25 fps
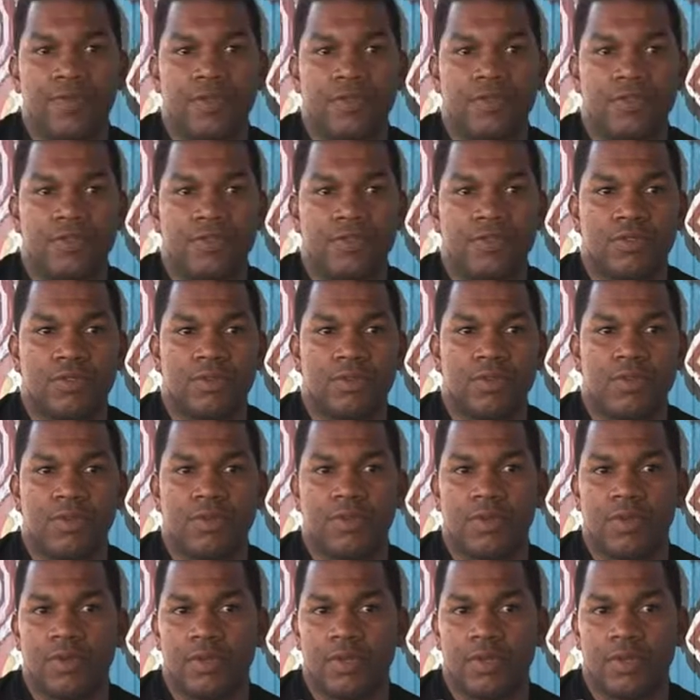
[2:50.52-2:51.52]
instance, we
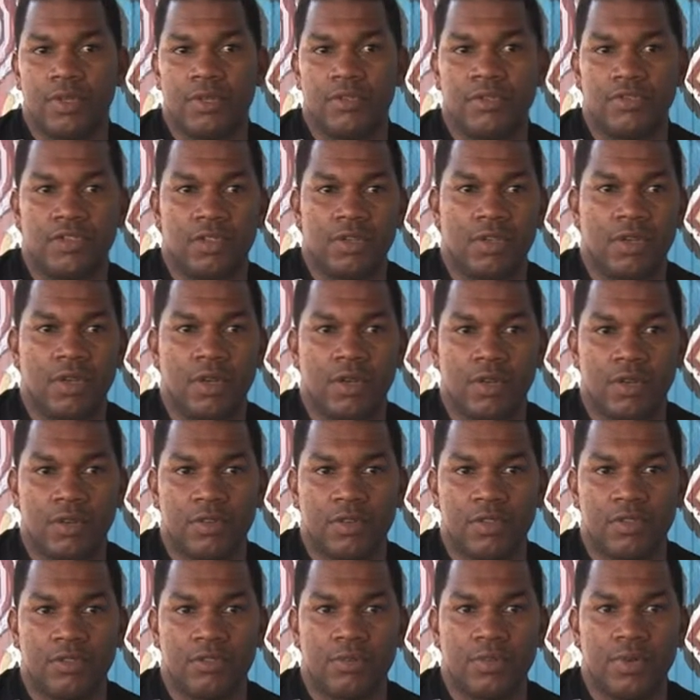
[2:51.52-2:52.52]
were in
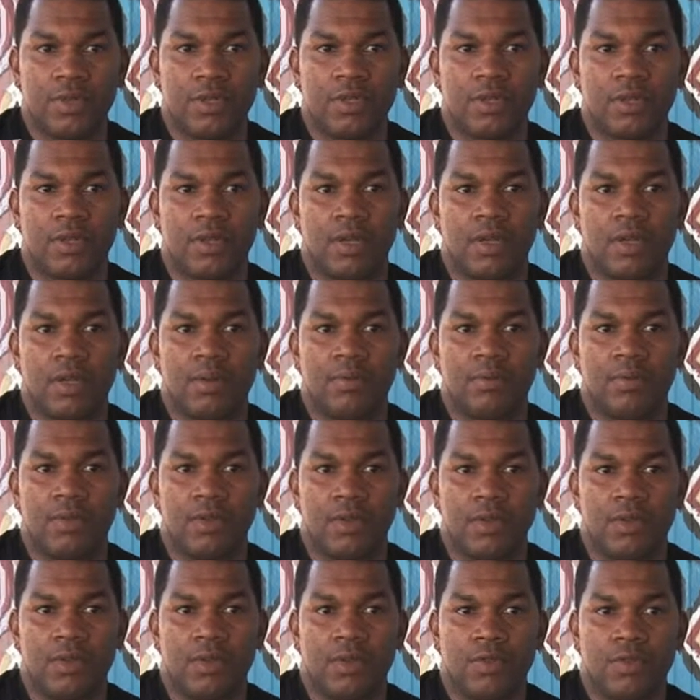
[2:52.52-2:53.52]
Jigalong this week. Um,
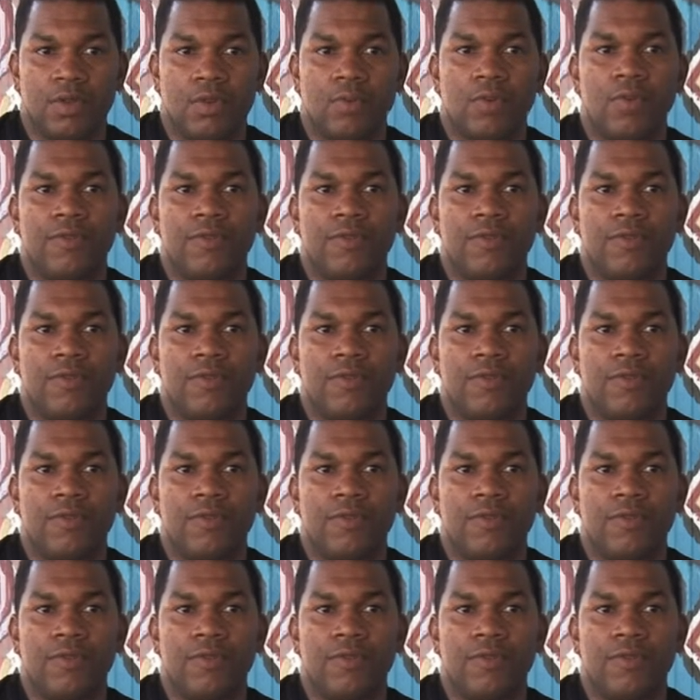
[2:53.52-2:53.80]
there were